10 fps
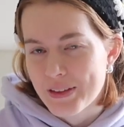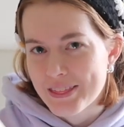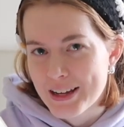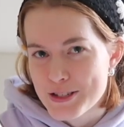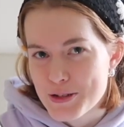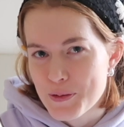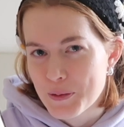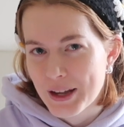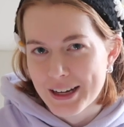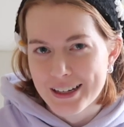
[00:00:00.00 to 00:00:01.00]
that's all
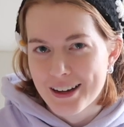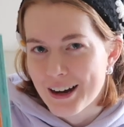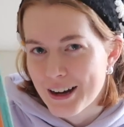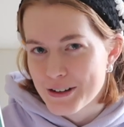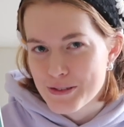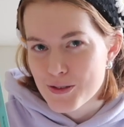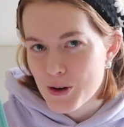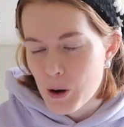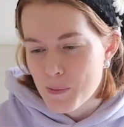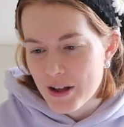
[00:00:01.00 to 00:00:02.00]
I kind of
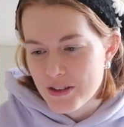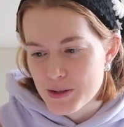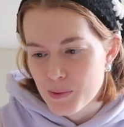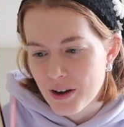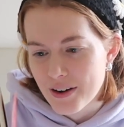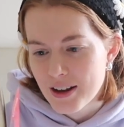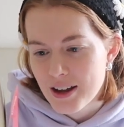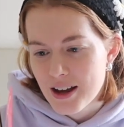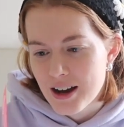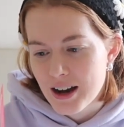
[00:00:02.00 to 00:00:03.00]
know about this one.
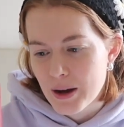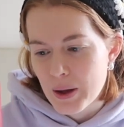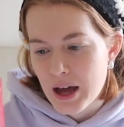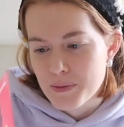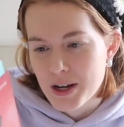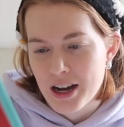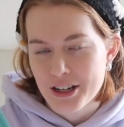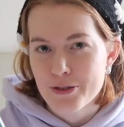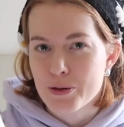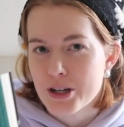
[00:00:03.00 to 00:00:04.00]
I'm kind
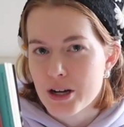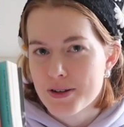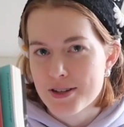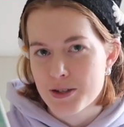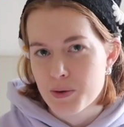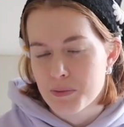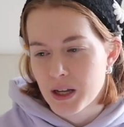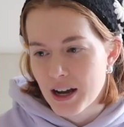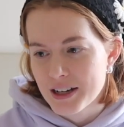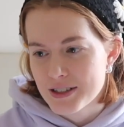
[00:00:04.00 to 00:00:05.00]
of want to go into this one
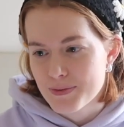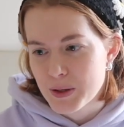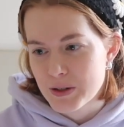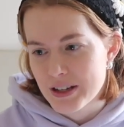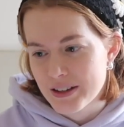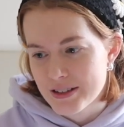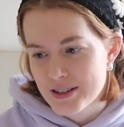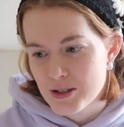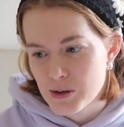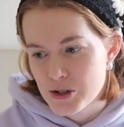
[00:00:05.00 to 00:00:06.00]
blind because it's
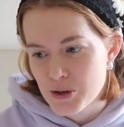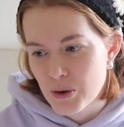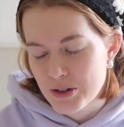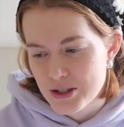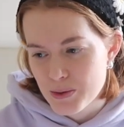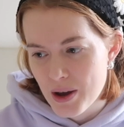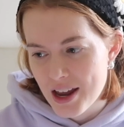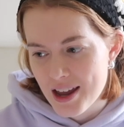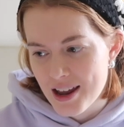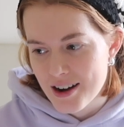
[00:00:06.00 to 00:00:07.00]
so short and
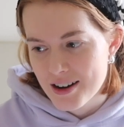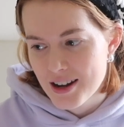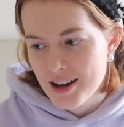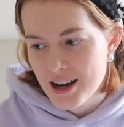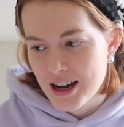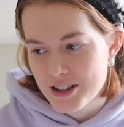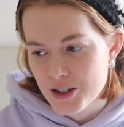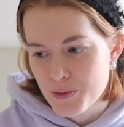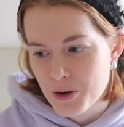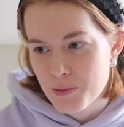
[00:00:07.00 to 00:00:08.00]
sweet, and I
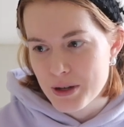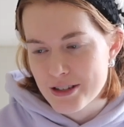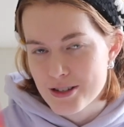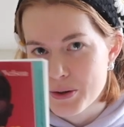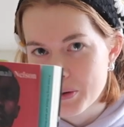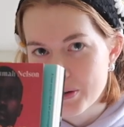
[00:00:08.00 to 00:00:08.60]
just want to be so